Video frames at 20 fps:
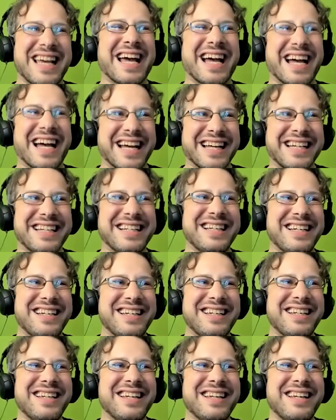
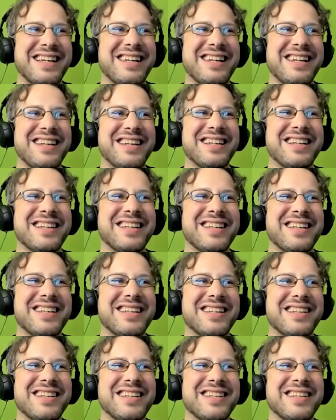
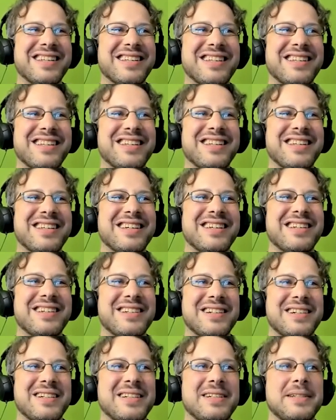
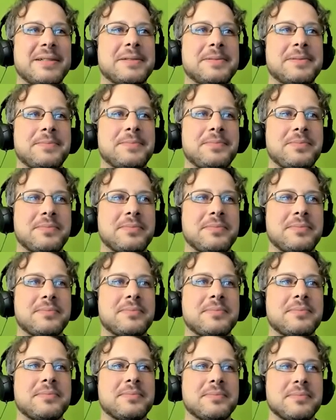
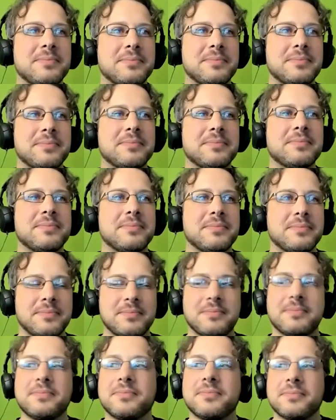
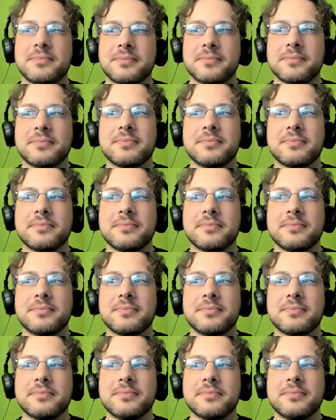(not speaking)